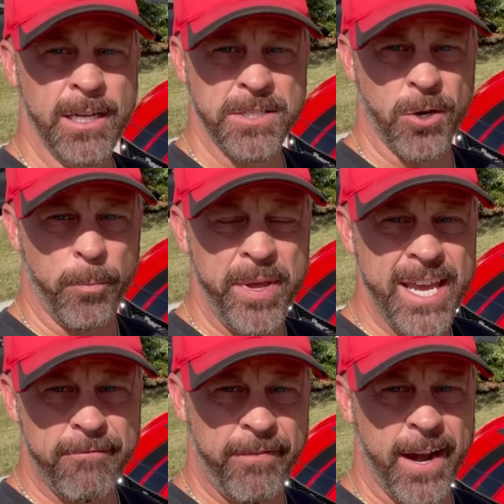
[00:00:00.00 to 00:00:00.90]
So be
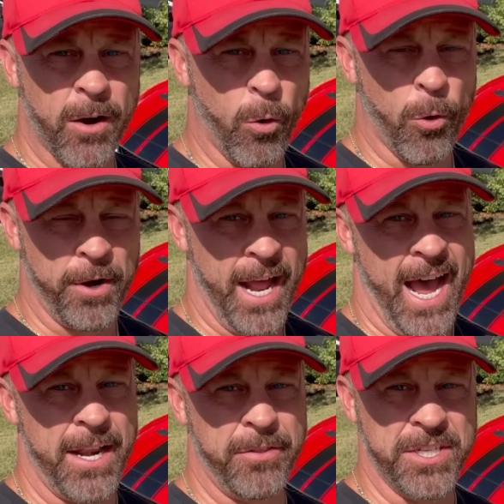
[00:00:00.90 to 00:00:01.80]
it fair or
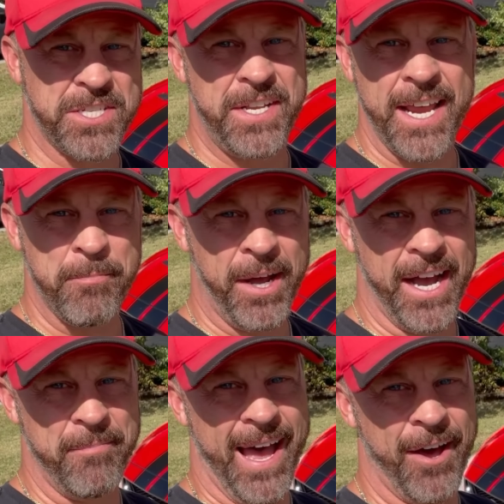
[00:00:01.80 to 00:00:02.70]
not, the stigma
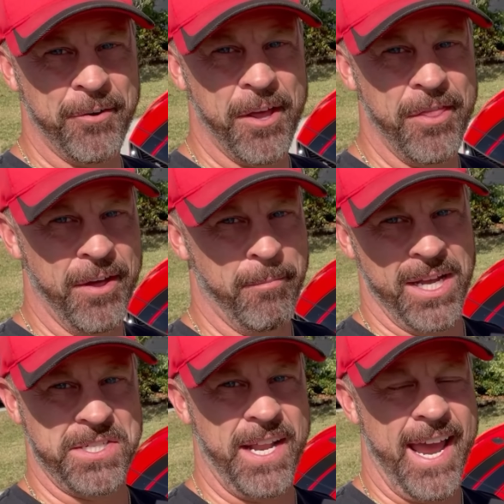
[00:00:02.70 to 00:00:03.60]
about the
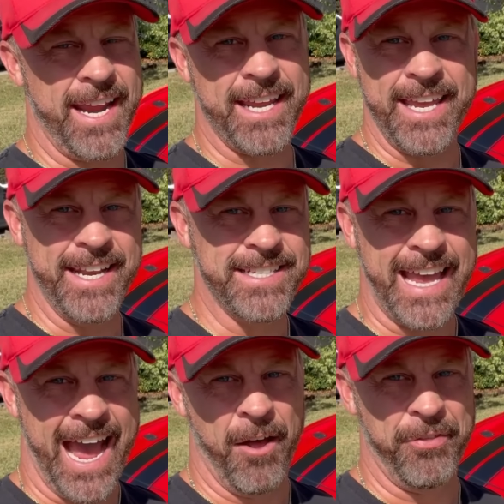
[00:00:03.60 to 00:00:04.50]
Mustang, it is
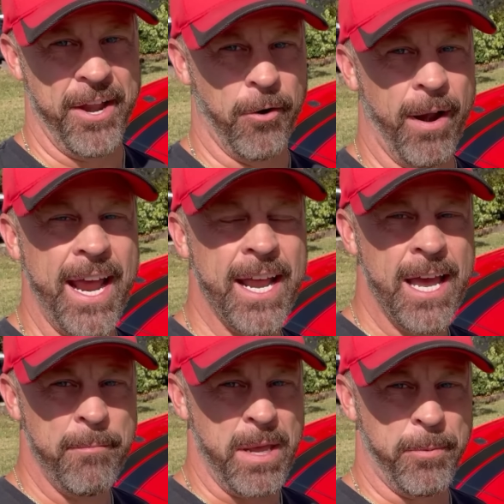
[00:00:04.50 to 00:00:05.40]
out there, right?
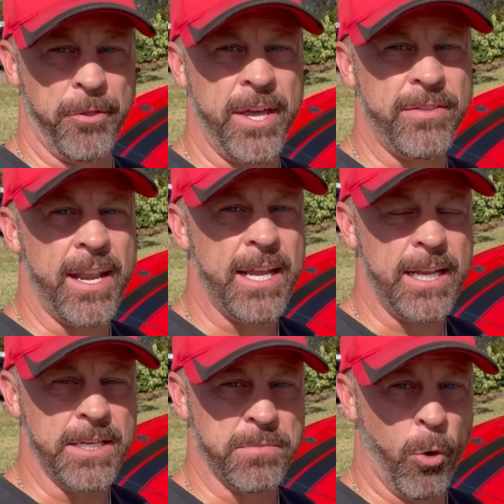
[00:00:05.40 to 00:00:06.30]
People think that it
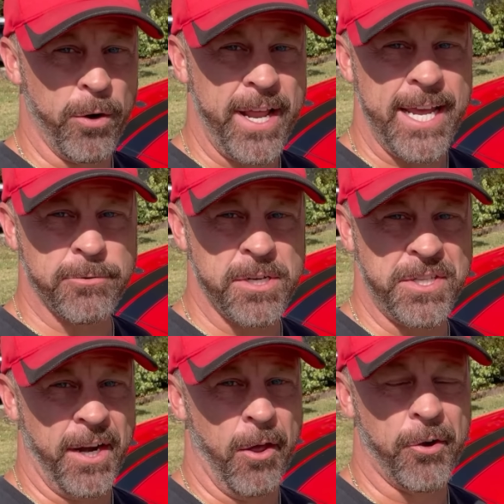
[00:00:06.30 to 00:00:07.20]
is more dangerous
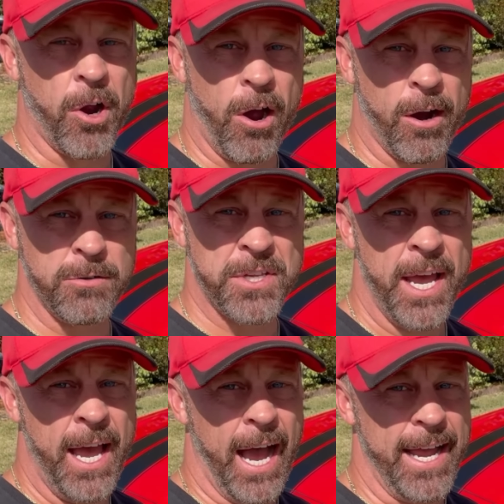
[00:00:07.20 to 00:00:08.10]
than other cars.
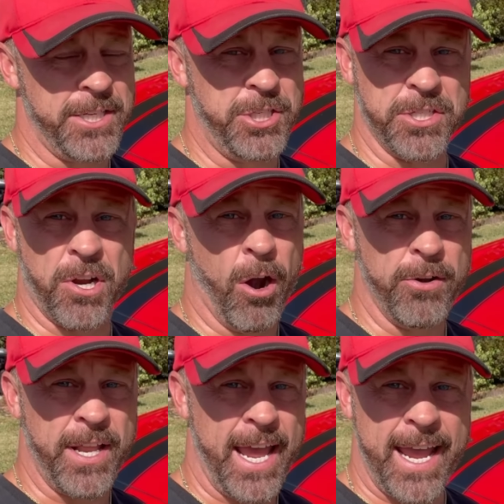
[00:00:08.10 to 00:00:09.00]
It's just
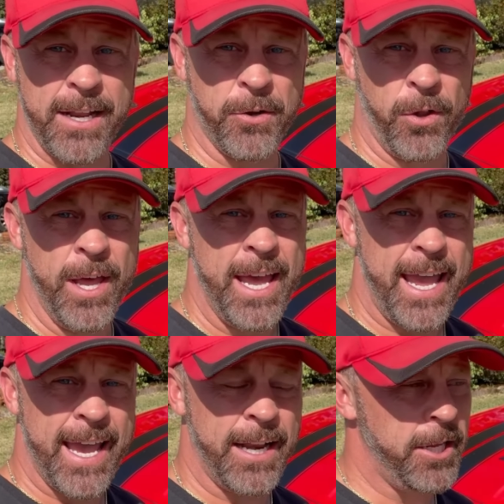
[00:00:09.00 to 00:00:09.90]
hard to handle.
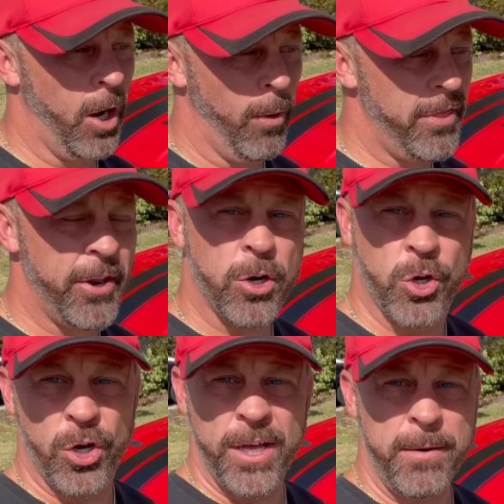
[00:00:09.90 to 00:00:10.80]
And you know what? There
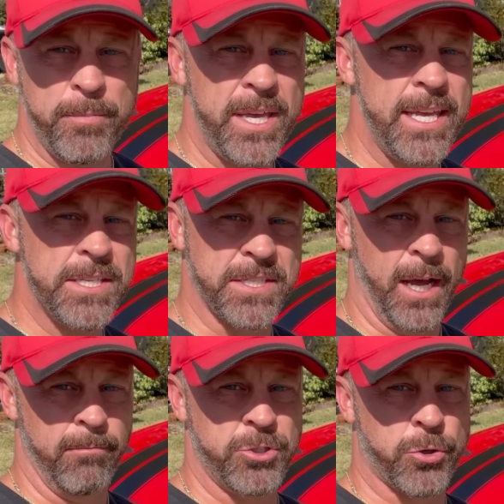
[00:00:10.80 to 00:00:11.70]
could be
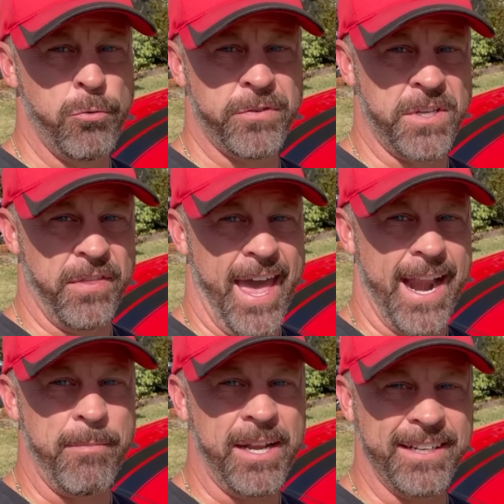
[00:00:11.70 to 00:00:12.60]
some truth to
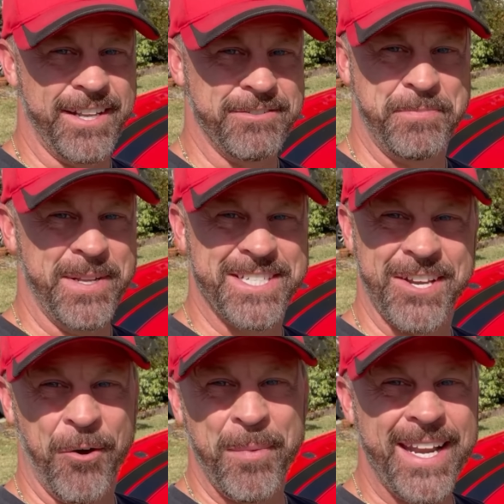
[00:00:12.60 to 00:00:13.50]
that. I mean, there's been
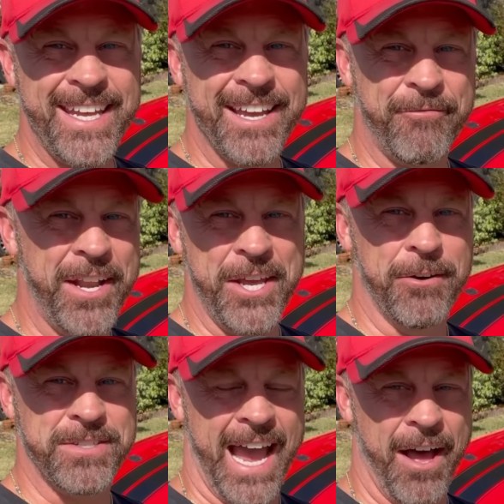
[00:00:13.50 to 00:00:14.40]
so many
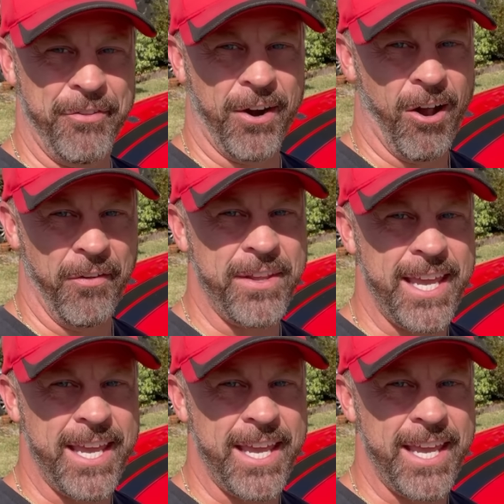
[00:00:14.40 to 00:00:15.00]
videos out there on the